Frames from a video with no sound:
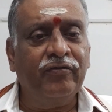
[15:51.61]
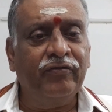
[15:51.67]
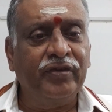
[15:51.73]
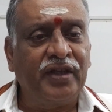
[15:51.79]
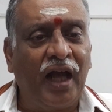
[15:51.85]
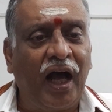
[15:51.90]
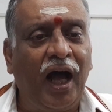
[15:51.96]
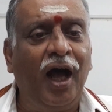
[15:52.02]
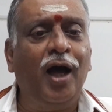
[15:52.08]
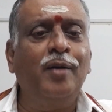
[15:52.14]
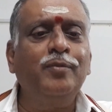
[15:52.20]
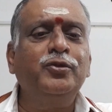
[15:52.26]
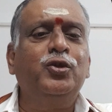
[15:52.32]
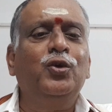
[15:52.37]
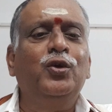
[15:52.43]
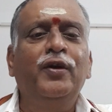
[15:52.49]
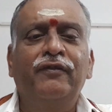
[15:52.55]
With the
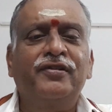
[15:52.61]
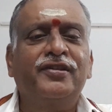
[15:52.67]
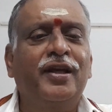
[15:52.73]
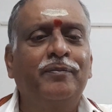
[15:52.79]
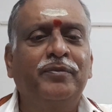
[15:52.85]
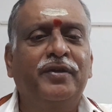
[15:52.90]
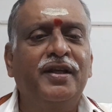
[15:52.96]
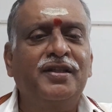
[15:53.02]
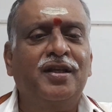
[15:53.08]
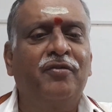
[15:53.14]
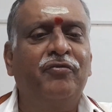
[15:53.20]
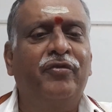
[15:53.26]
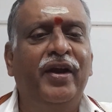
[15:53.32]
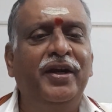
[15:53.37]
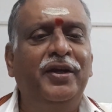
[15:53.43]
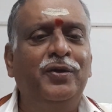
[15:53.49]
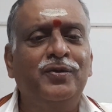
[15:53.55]
arms you lift something, some
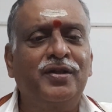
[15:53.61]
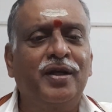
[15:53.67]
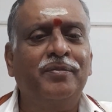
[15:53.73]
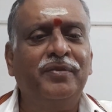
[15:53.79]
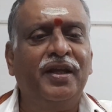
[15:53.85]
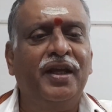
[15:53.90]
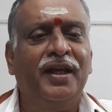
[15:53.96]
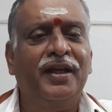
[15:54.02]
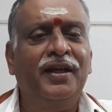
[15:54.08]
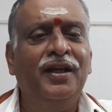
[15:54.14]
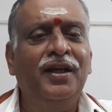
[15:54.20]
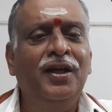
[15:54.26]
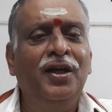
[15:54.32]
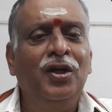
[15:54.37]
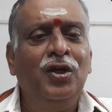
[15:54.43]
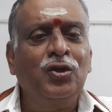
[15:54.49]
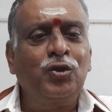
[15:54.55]
weight to something.
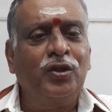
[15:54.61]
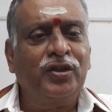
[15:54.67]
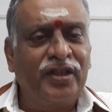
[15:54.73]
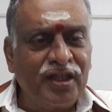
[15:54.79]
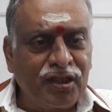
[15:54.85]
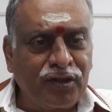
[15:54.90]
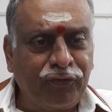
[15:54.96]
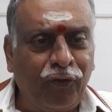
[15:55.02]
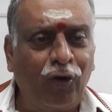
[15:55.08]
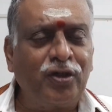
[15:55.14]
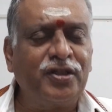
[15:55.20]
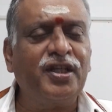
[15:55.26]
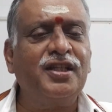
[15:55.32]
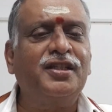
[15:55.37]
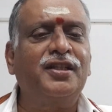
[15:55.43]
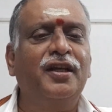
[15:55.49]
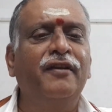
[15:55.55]
So these
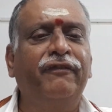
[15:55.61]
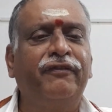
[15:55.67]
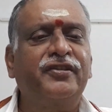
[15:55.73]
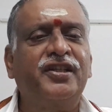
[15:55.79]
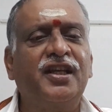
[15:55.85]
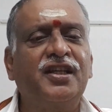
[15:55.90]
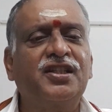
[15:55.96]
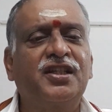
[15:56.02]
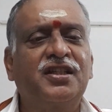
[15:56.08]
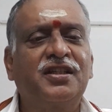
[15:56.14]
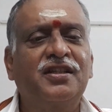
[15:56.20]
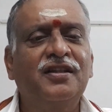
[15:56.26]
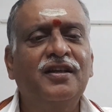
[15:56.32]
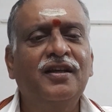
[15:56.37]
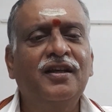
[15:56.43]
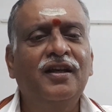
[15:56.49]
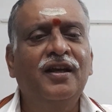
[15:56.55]
forces
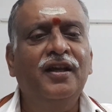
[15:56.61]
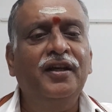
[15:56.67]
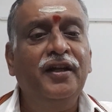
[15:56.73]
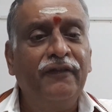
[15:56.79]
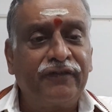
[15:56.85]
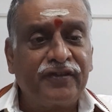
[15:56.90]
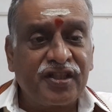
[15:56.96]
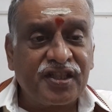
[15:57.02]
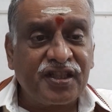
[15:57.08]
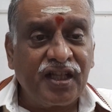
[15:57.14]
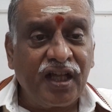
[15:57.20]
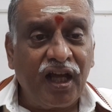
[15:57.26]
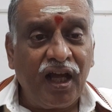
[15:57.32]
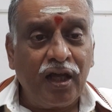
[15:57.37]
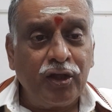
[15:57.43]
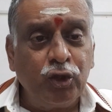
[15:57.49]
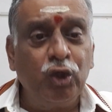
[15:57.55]
lifts
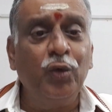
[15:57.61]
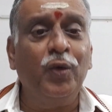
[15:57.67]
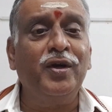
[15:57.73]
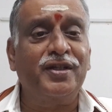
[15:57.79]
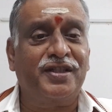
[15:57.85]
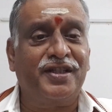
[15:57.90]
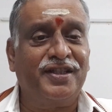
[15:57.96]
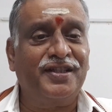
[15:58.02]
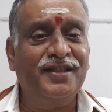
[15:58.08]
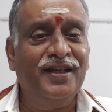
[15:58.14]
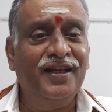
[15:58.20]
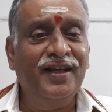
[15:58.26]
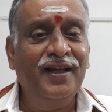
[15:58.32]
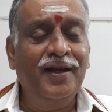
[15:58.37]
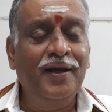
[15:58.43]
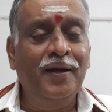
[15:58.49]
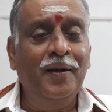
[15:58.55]
the universe,
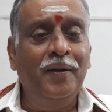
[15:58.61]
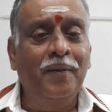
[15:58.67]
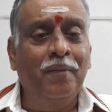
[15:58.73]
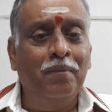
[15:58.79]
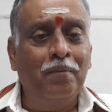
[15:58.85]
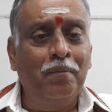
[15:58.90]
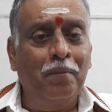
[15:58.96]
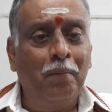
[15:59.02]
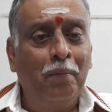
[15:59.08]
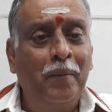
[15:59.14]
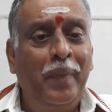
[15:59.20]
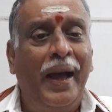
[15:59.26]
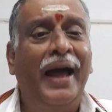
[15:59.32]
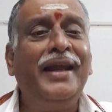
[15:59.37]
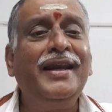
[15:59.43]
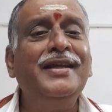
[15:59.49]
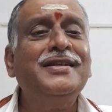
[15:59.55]

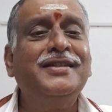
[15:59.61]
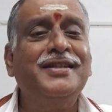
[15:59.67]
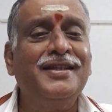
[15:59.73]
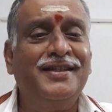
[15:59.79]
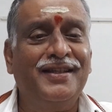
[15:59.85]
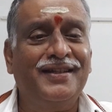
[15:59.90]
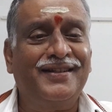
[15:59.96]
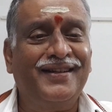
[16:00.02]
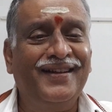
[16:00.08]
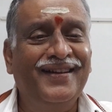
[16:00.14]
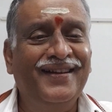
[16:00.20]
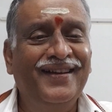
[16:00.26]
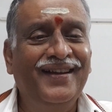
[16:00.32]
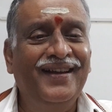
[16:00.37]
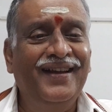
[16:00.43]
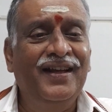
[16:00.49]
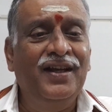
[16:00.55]
balances it.
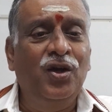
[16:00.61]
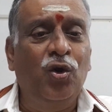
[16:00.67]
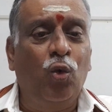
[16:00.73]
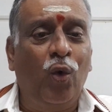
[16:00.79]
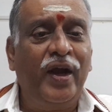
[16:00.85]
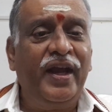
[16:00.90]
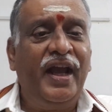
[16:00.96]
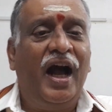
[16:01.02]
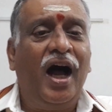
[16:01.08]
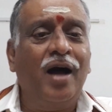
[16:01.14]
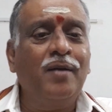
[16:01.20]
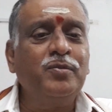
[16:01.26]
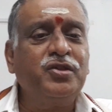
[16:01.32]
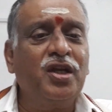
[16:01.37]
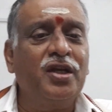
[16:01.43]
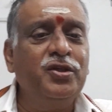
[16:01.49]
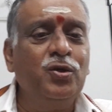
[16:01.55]
Why
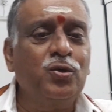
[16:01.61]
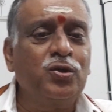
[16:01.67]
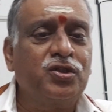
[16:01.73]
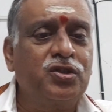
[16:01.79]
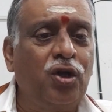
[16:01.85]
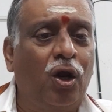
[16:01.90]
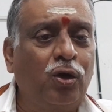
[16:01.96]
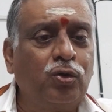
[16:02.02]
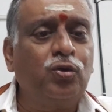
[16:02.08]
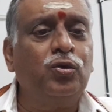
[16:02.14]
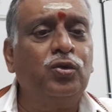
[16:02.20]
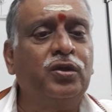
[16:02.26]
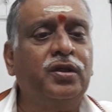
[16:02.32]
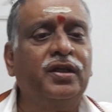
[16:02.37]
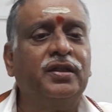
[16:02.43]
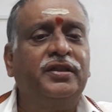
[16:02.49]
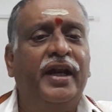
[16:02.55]
arms are used? Not to
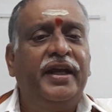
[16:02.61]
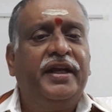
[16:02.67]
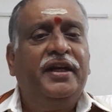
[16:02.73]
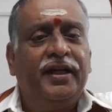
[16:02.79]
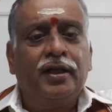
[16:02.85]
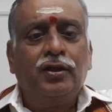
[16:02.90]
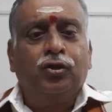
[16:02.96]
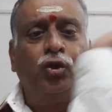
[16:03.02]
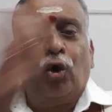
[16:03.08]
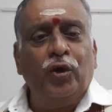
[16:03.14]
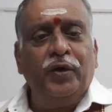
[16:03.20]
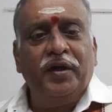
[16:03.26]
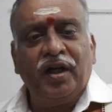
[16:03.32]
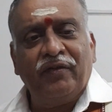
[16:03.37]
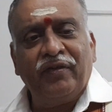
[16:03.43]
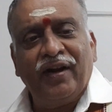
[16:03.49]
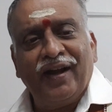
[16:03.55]
take it and throw
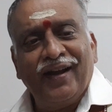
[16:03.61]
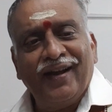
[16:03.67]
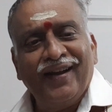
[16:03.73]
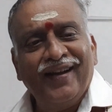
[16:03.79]
it away.